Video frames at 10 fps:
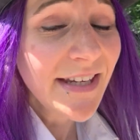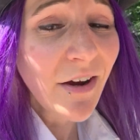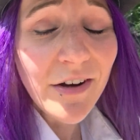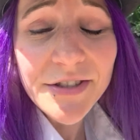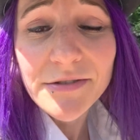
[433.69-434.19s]
He
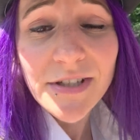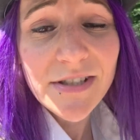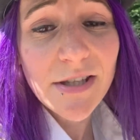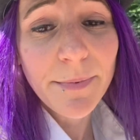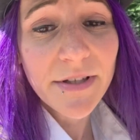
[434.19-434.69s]
also
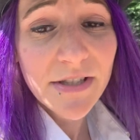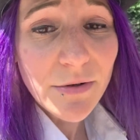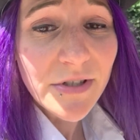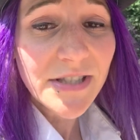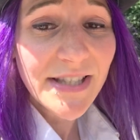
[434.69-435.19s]
does the police
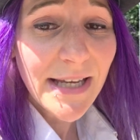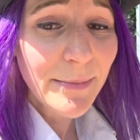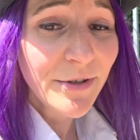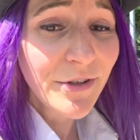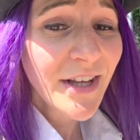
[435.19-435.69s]
horse
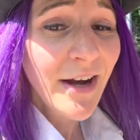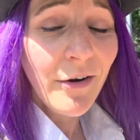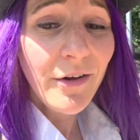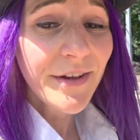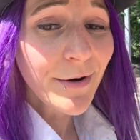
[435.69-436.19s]
stable,
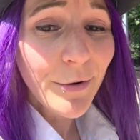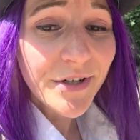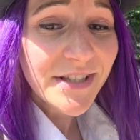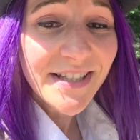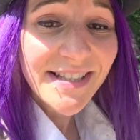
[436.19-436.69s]
all their
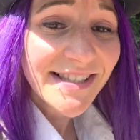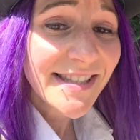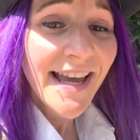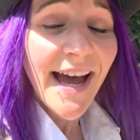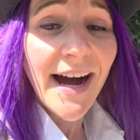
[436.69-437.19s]

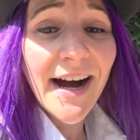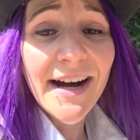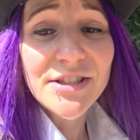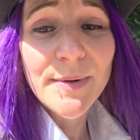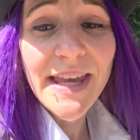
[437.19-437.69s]
horses,
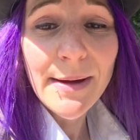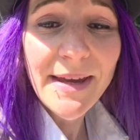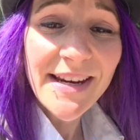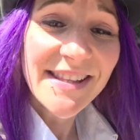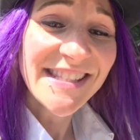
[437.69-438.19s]
so he can't
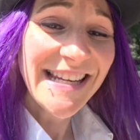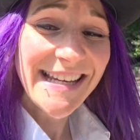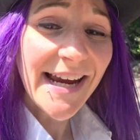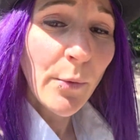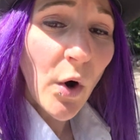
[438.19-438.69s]
make it on the
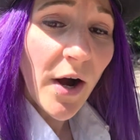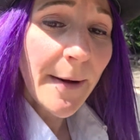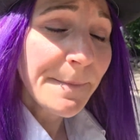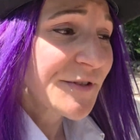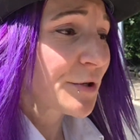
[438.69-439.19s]
date I want.